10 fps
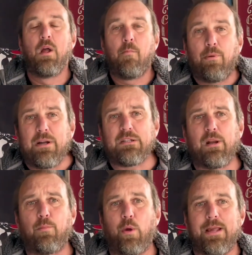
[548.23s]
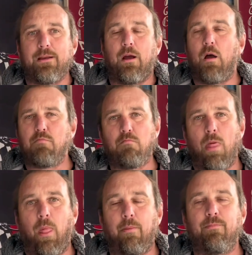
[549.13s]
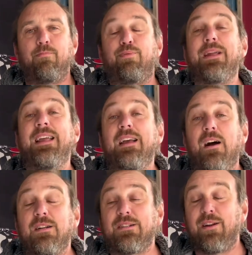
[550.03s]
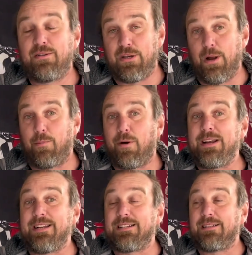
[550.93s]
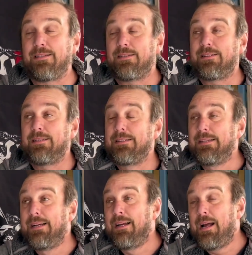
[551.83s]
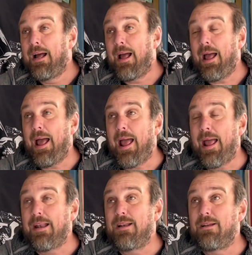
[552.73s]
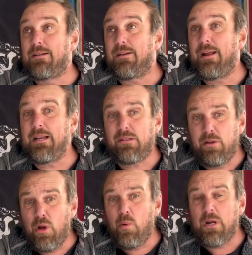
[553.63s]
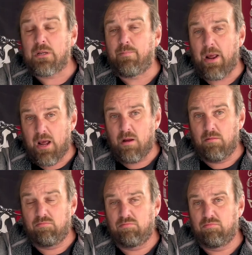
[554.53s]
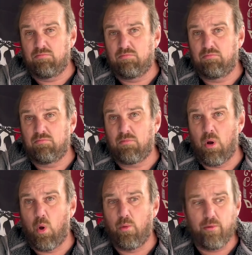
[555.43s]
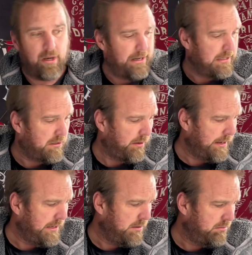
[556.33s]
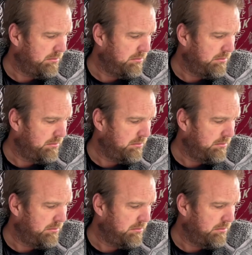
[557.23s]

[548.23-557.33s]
Bringing us number eight, um, number bringing us to number eight, and it's the newest beer on the list, I think.